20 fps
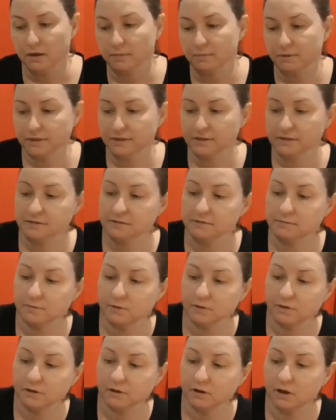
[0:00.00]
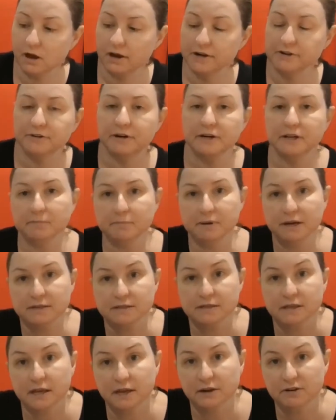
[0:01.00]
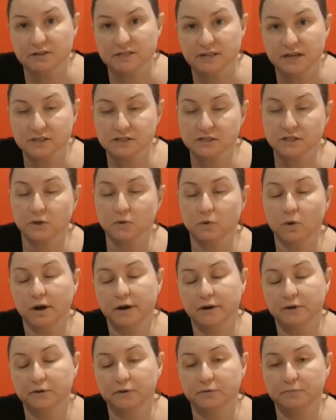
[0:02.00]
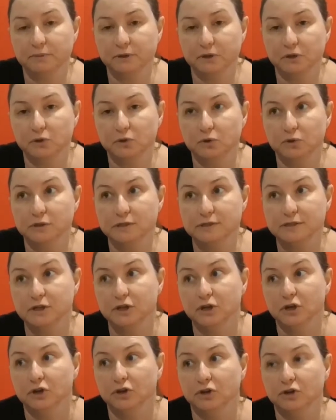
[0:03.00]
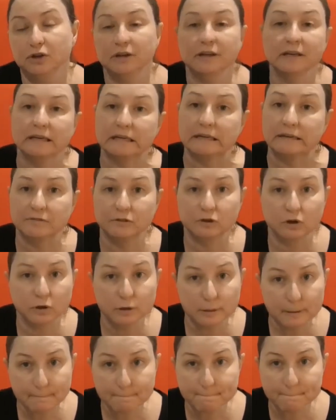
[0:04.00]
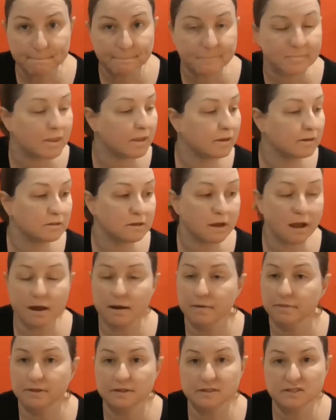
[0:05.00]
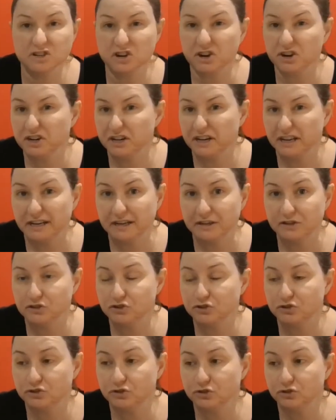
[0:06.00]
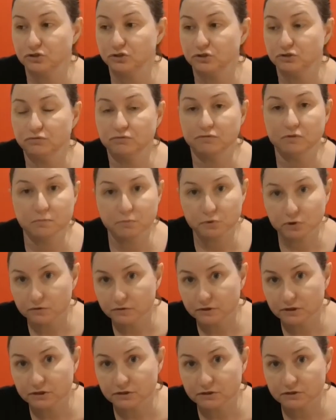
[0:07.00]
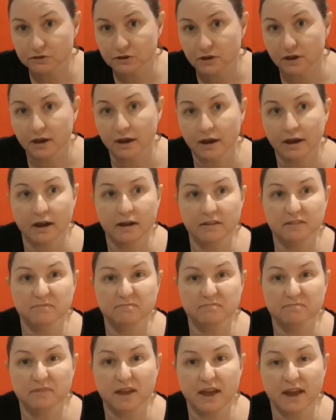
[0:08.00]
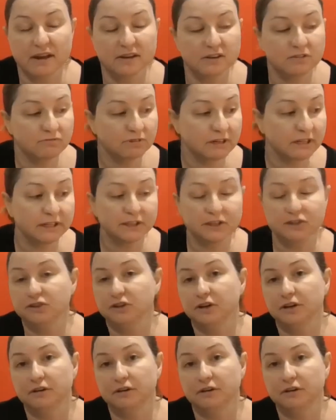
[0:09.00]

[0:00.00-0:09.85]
But this little hydrating mask here is actually quite good because you can leave it on. There's no need to remove it. And really